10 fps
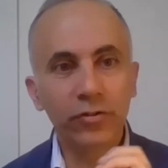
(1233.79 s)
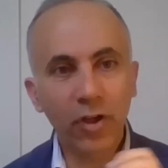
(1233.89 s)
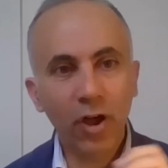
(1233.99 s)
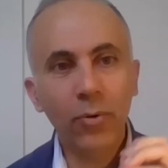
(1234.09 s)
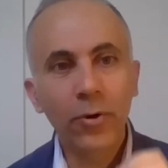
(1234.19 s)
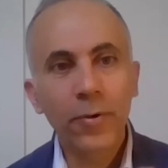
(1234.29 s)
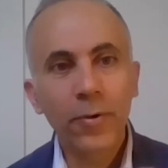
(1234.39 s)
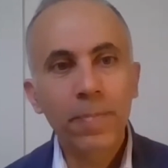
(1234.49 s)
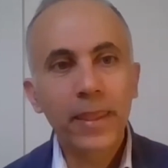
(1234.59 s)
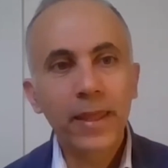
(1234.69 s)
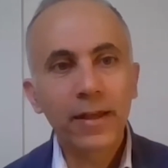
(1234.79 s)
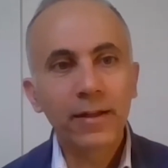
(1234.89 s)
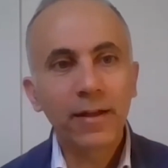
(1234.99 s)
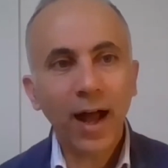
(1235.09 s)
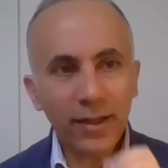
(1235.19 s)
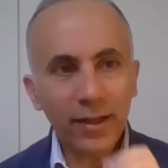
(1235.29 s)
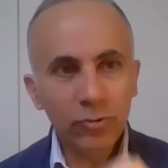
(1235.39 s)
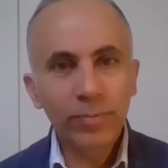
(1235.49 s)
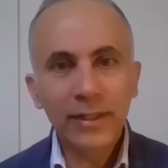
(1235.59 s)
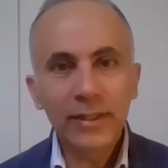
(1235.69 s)
So uh, I
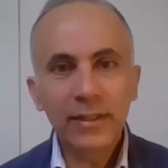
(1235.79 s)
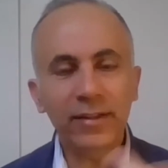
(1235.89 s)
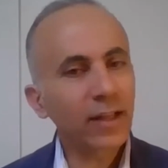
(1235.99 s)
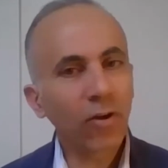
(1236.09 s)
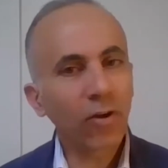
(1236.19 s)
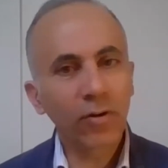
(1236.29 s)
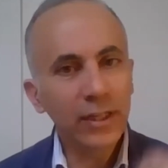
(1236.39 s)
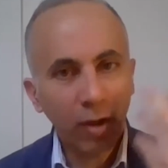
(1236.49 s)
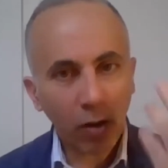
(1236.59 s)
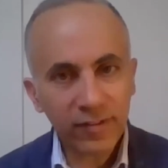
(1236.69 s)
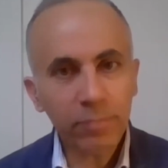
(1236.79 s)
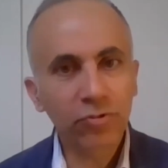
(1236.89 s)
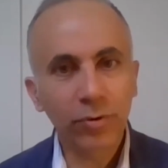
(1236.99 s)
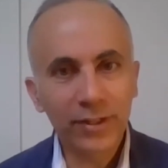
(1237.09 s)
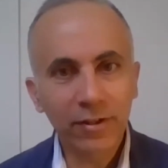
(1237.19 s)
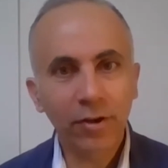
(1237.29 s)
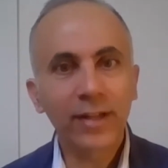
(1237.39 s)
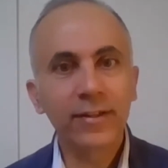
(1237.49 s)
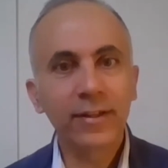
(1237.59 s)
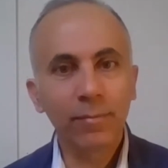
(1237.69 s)
do believe, and not only conceptually,
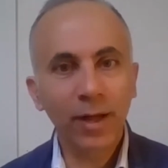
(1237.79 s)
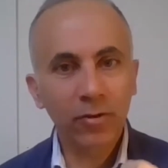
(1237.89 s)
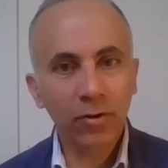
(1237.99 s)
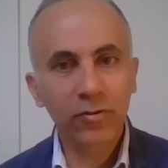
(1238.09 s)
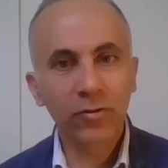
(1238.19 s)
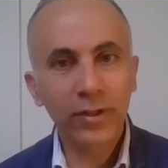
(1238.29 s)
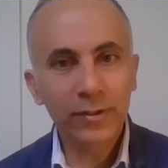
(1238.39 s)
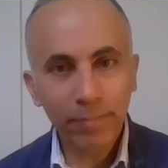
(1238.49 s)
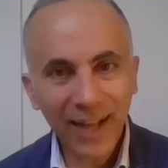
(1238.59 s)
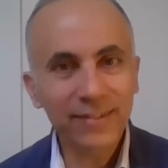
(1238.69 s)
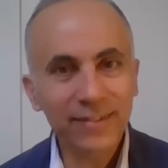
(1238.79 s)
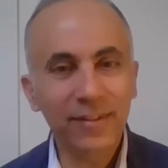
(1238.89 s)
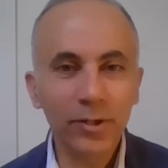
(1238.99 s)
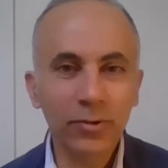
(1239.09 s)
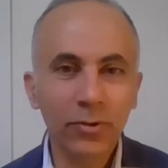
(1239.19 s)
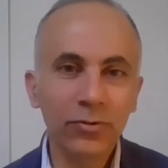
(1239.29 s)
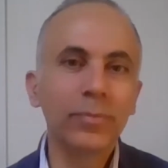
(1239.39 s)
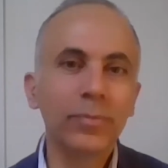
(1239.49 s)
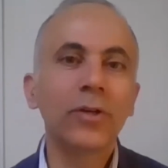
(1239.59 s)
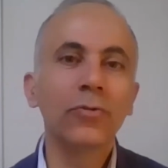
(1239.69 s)
theoretically, but also in practice,
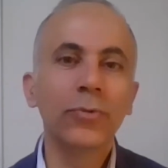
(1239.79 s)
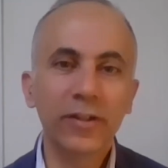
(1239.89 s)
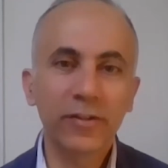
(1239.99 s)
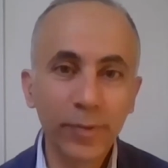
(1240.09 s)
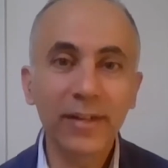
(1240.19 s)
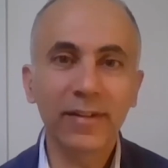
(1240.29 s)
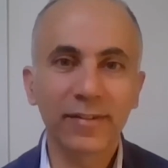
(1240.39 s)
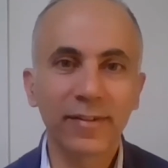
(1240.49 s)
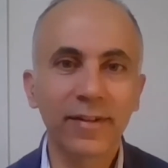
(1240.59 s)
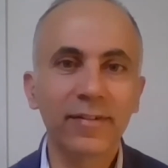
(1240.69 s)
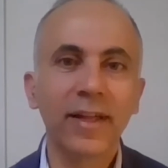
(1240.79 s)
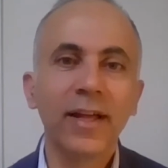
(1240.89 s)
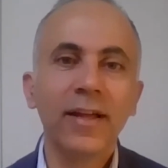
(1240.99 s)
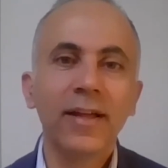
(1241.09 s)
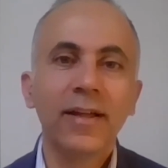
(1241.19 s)
because because we experience this,